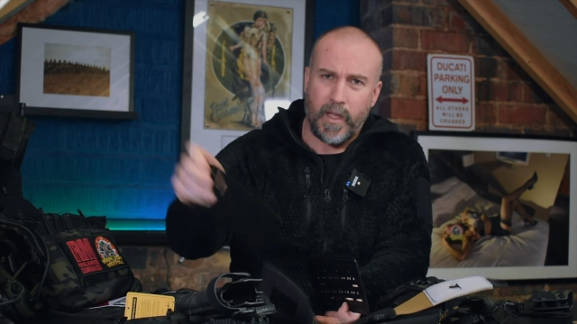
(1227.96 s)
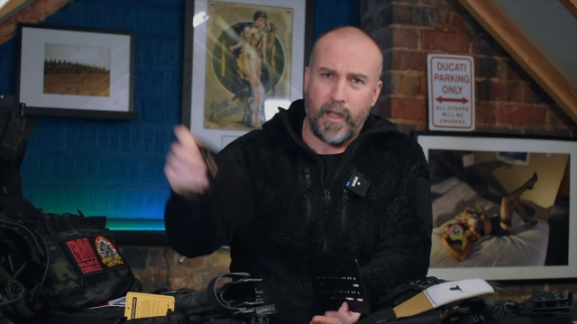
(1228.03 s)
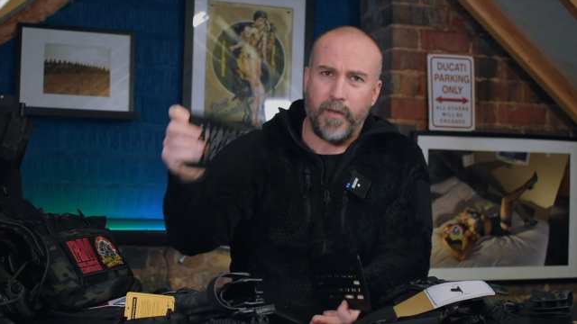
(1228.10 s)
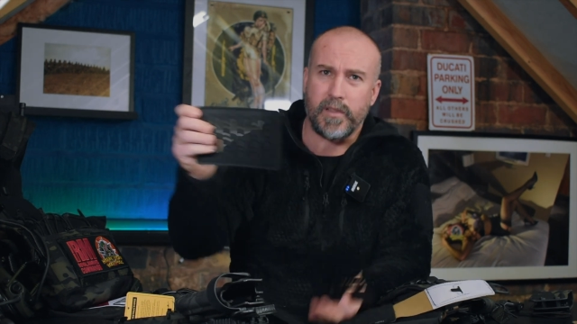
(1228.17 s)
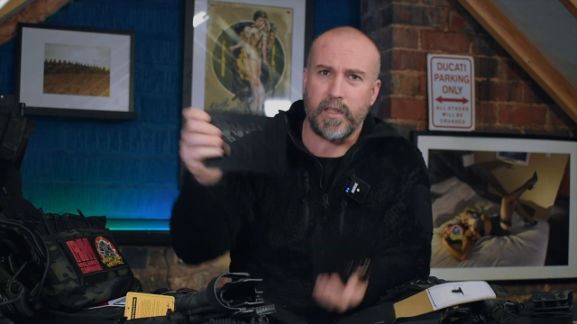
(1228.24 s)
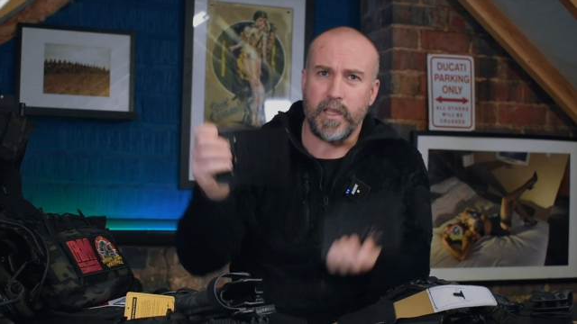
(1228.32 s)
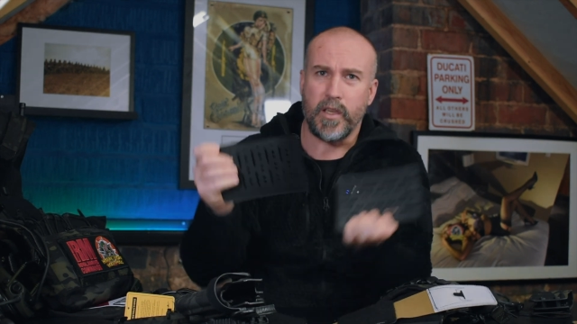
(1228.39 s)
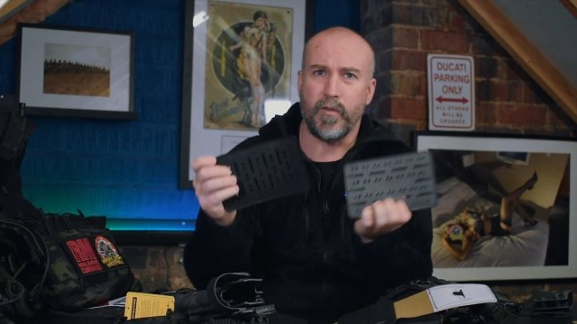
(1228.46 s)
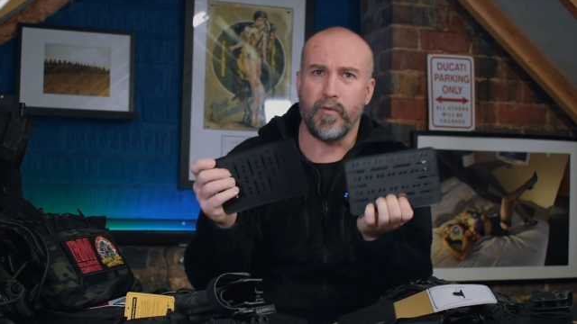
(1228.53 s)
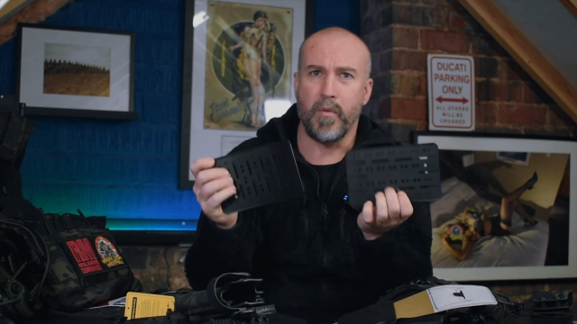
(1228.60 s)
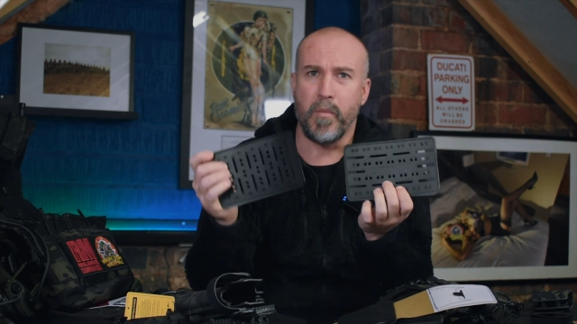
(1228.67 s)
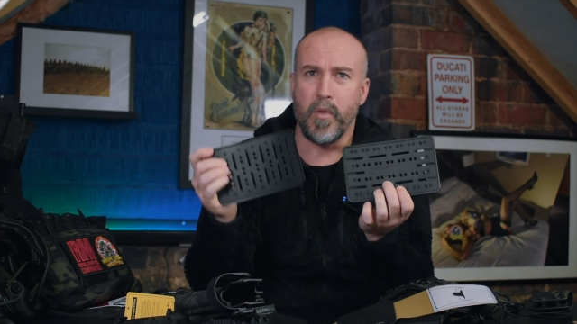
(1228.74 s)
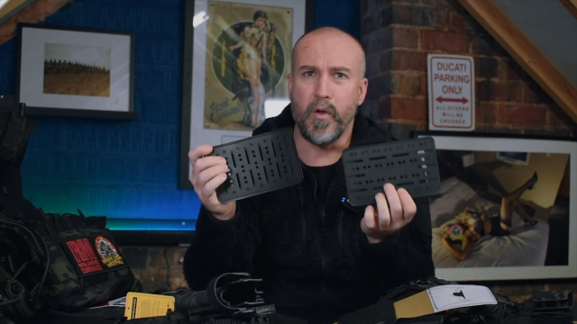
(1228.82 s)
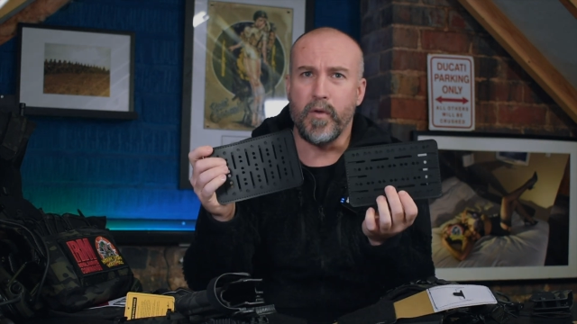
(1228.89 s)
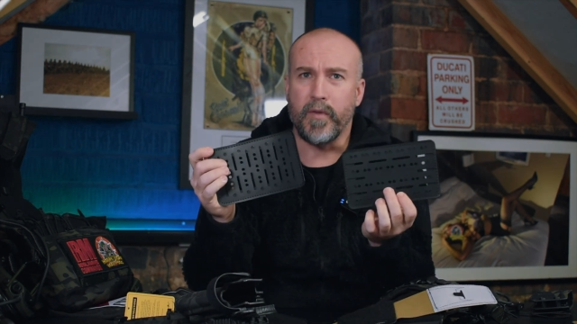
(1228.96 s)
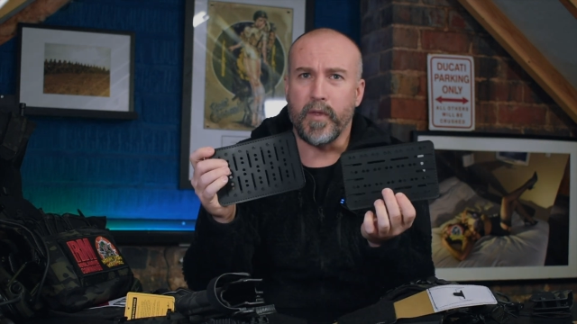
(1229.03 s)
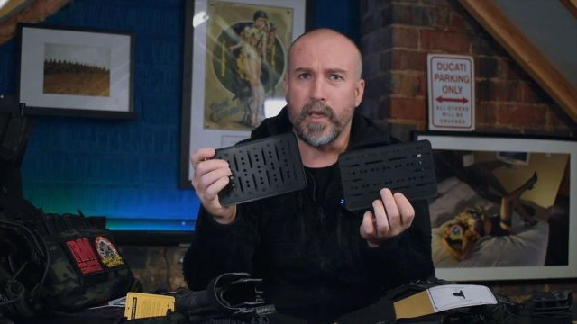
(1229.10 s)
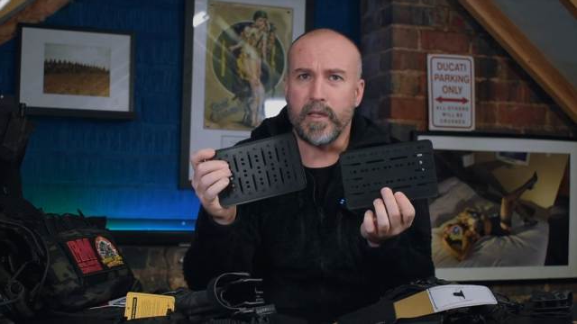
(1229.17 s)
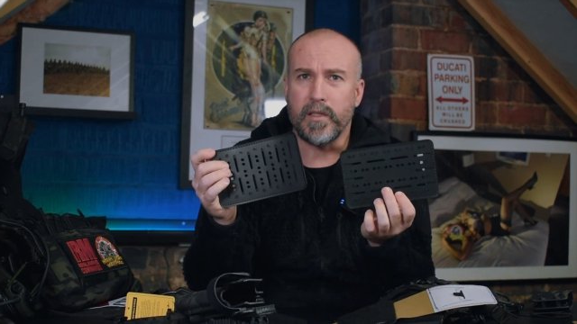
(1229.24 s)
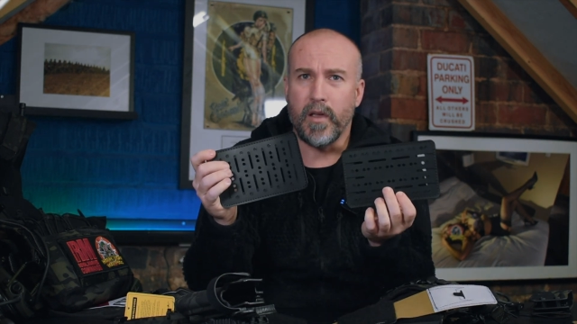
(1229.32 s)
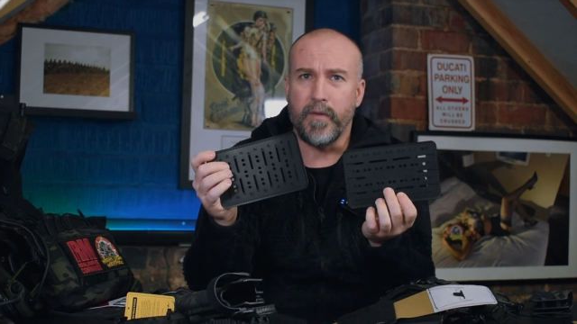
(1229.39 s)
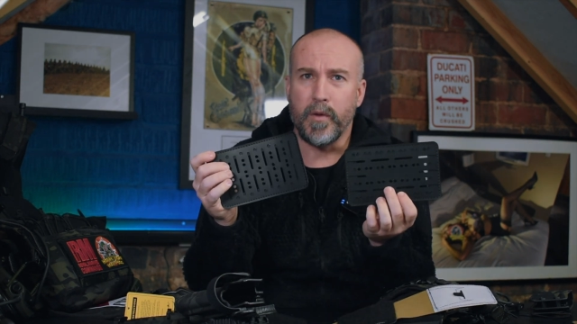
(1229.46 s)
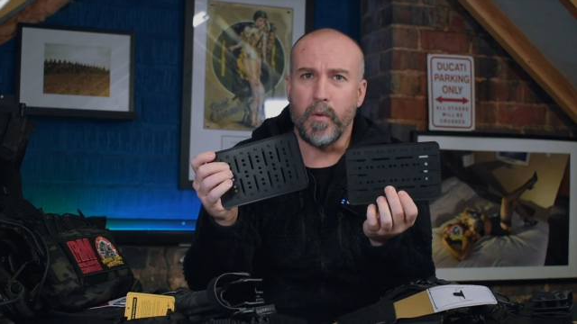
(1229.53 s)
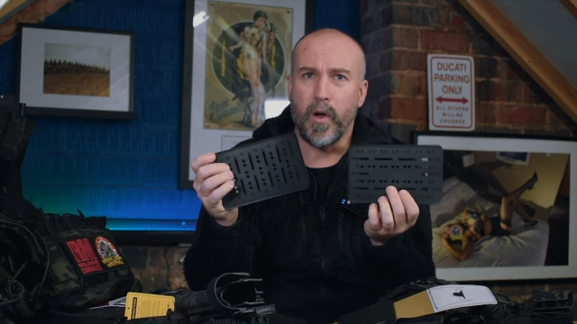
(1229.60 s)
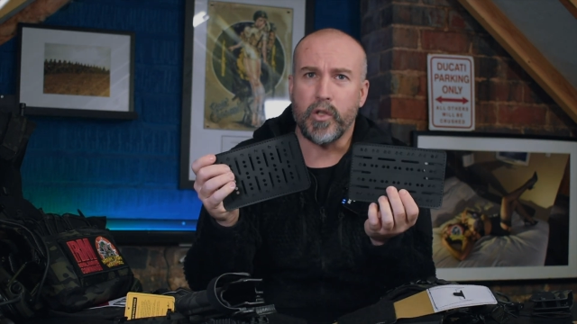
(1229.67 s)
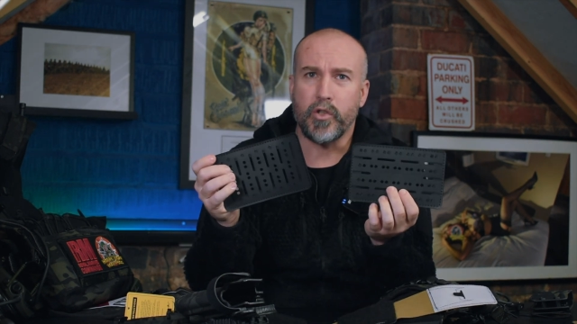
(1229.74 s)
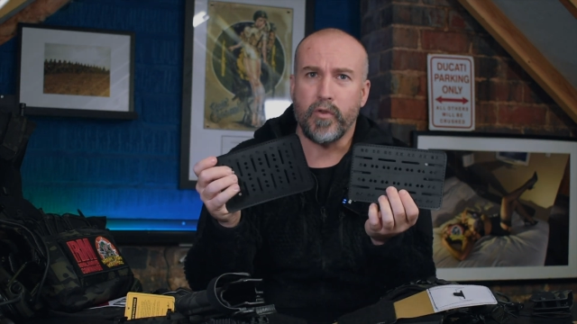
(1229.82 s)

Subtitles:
obviously you can remove these, so if you are